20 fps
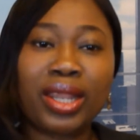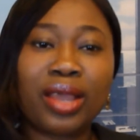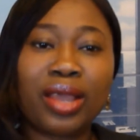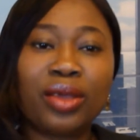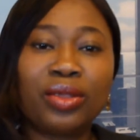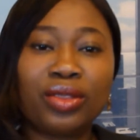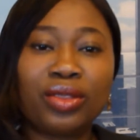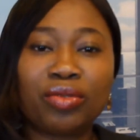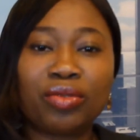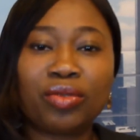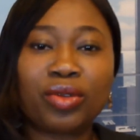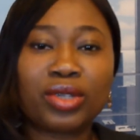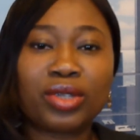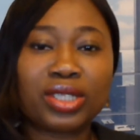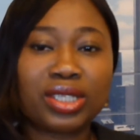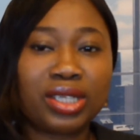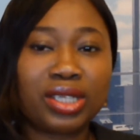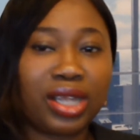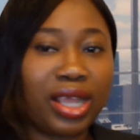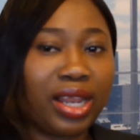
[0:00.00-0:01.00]
Now, the
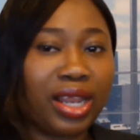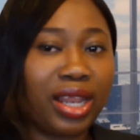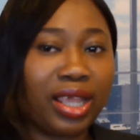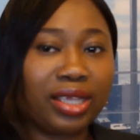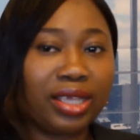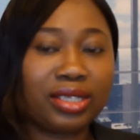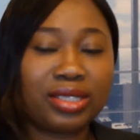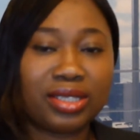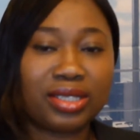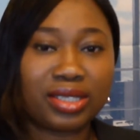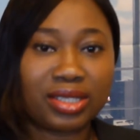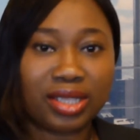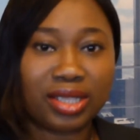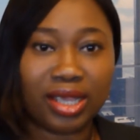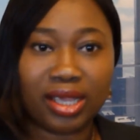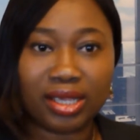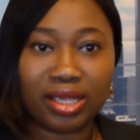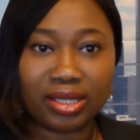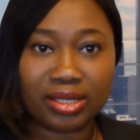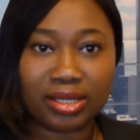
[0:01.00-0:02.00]
first thing I like to
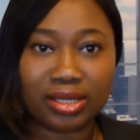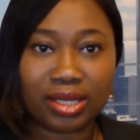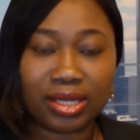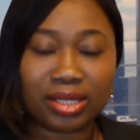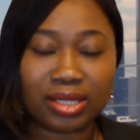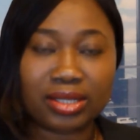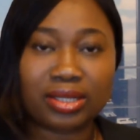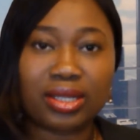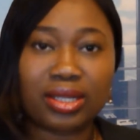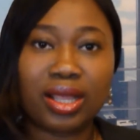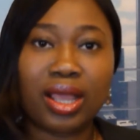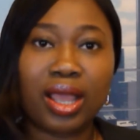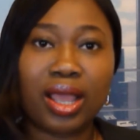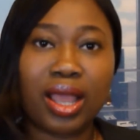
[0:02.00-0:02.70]
say is this: